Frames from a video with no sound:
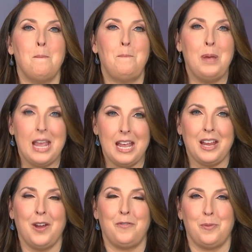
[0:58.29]

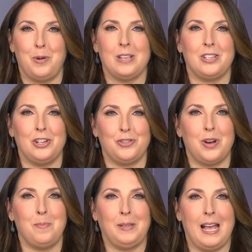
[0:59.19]
big for President
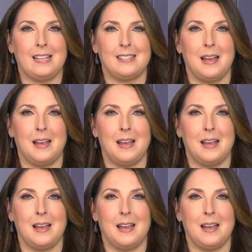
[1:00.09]
Trump last